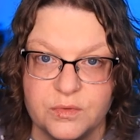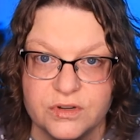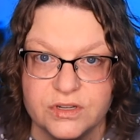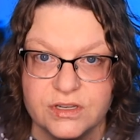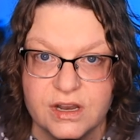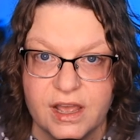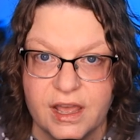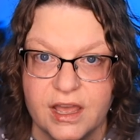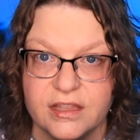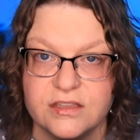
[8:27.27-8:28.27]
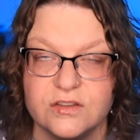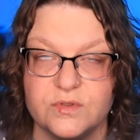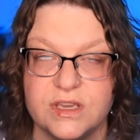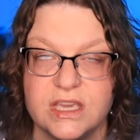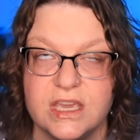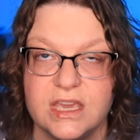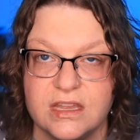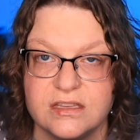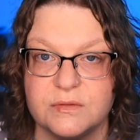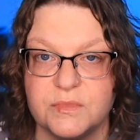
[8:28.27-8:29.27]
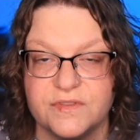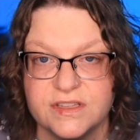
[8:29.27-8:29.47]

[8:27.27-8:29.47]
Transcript: were doing in some of